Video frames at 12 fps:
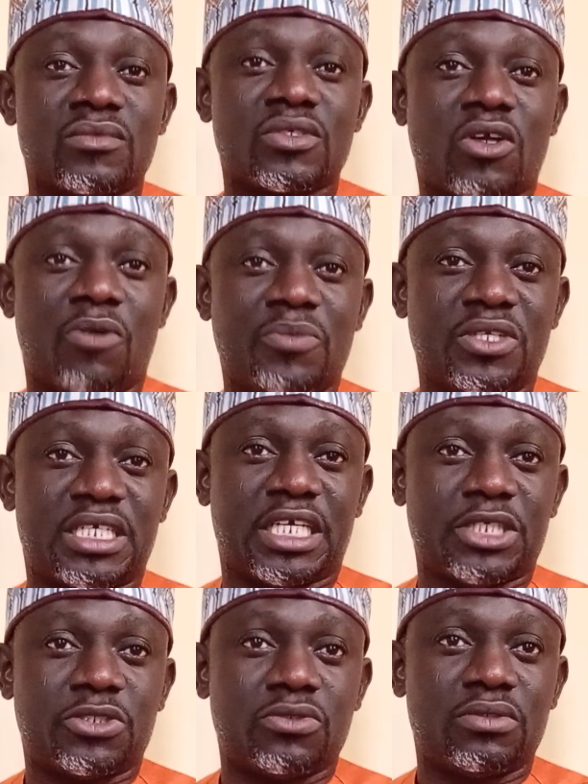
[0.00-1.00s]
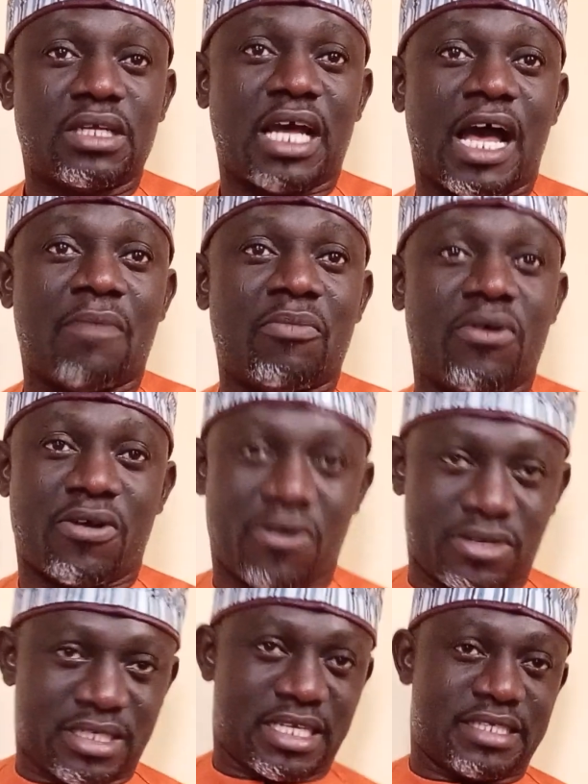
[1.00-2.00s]
communication, among
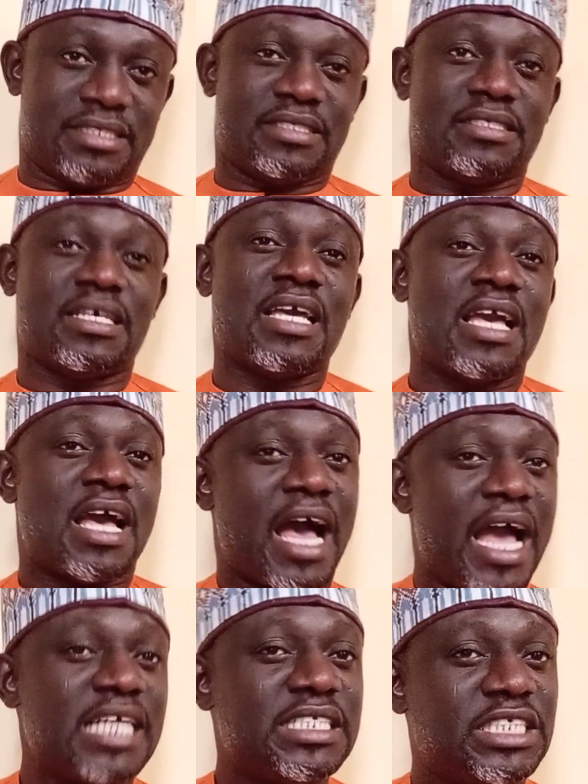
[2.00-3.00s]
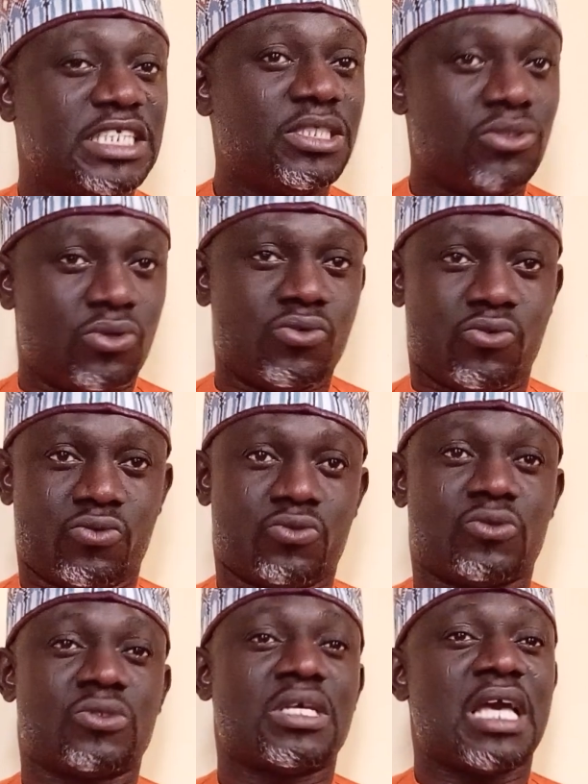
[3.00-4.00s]
others.
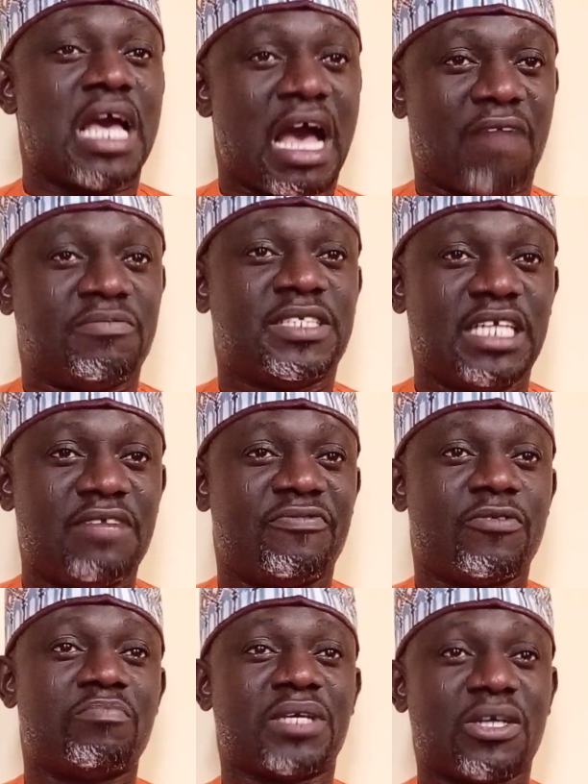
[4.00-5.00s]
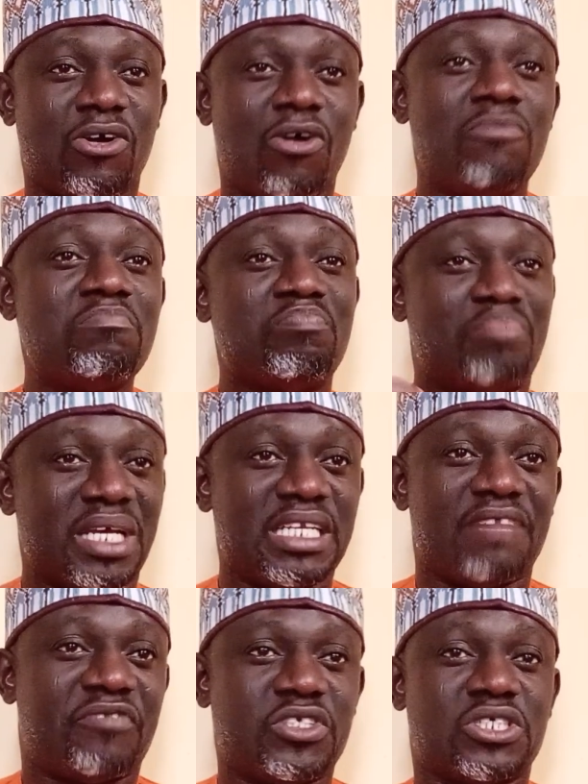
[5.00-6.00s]
IGOs have therefore become
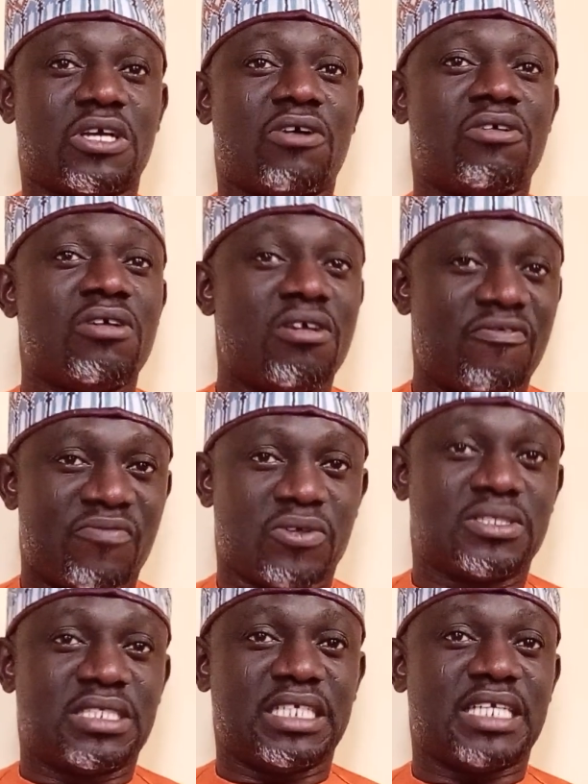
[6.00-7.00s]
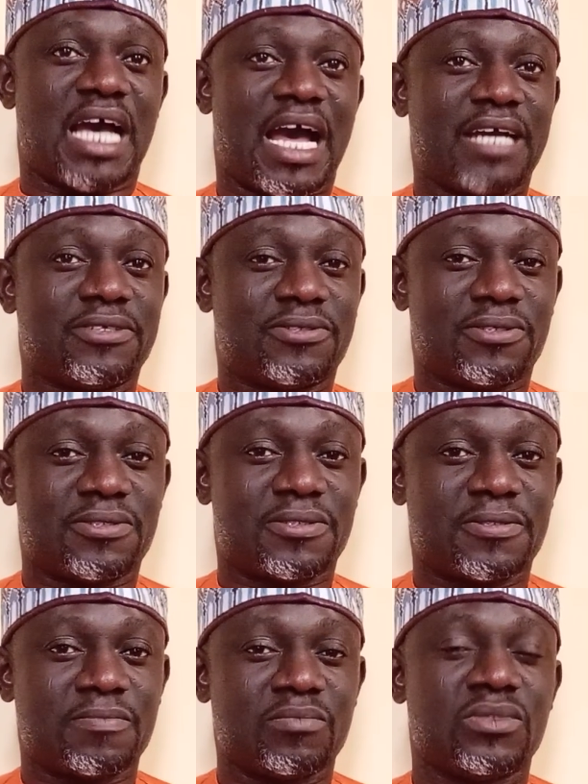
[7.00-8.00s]
beneficial for state
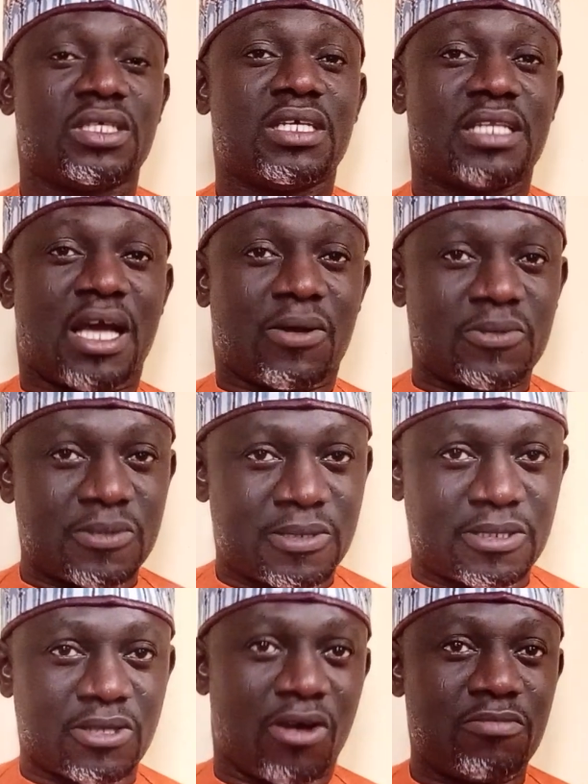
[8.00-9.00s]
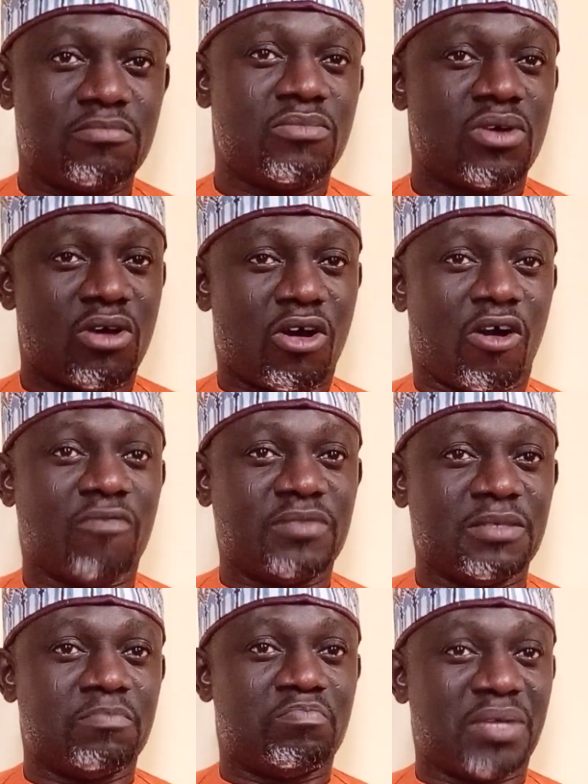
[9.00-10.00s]
actors. Now, some of
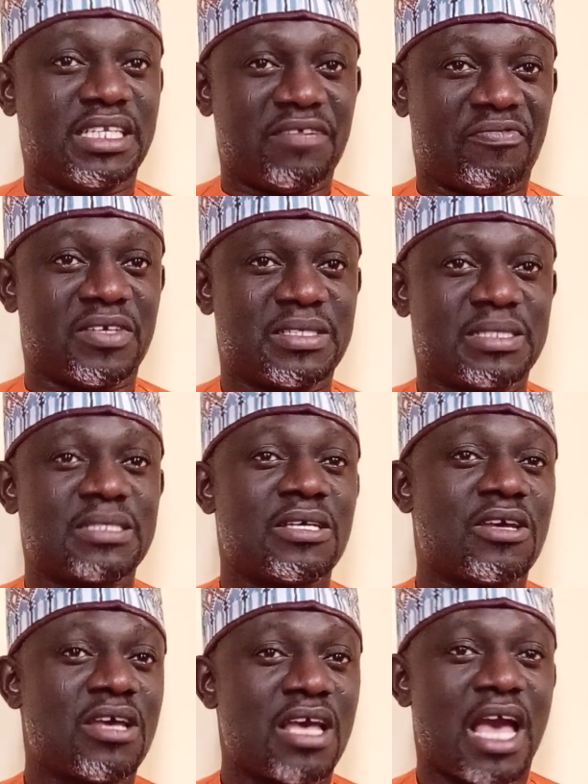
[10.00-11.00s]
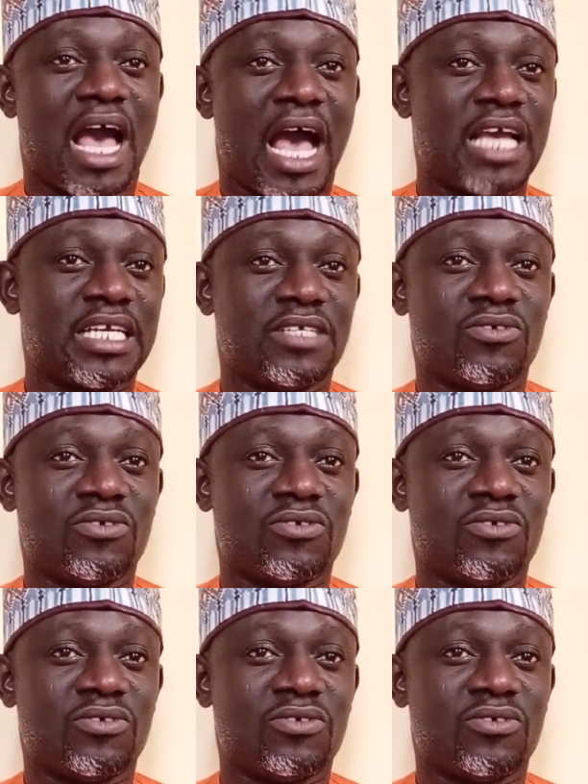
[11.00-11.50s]
the benefits are